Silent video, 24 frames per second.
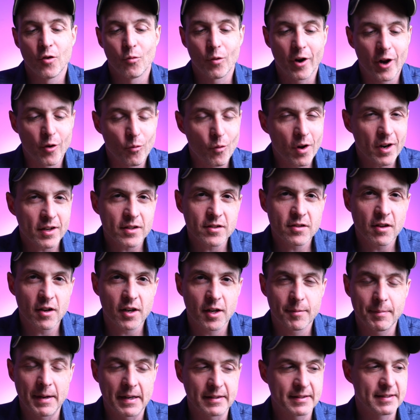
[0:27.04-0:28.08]
what I want to
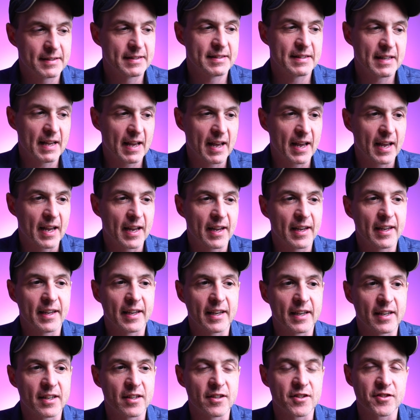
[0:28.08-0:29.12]
talk about today
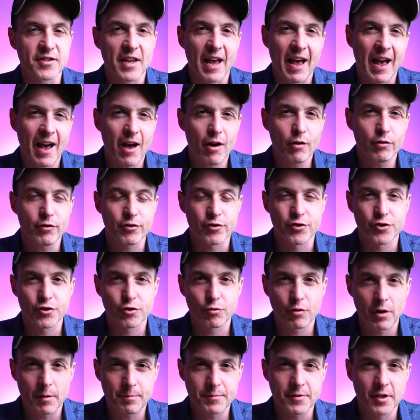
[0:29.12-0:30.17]
is how to
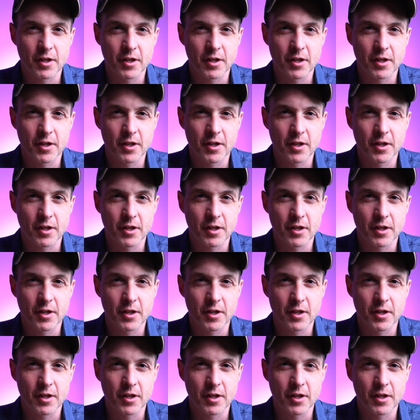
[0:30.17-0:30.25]
script a